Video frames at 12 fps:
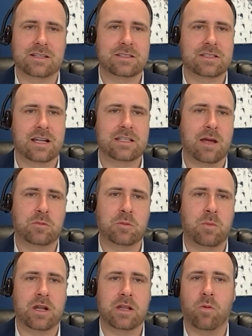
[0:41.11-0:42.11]
just an attempt to
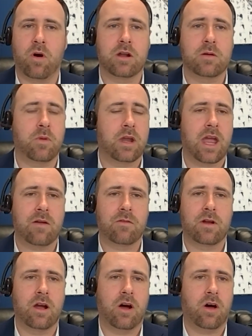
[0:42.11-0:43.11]
muddy the water, but
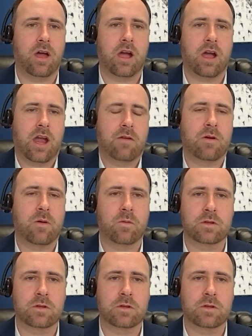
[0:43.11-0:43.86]
everyone